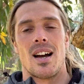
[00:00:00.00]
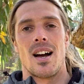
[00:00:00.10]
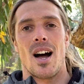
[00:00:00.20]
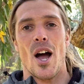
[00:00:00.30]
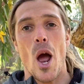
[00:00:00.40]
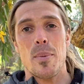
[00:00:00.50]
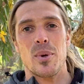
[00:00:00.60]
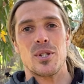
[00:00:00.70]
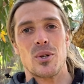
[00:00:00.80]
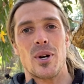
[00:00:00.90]
I hope you
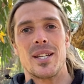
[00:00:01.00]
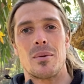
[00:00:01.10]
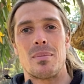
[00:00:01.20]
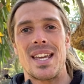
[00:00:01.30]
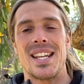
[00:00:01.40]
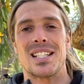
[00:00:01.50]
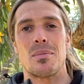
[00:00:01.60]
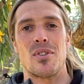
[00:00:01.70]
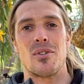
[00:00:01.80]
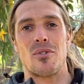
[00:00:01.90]
enjoyed meeting some
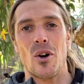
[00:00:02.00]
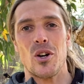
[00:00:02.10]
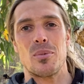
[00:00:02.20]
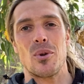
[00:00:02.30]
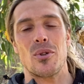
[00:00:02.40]
of the vulnerable,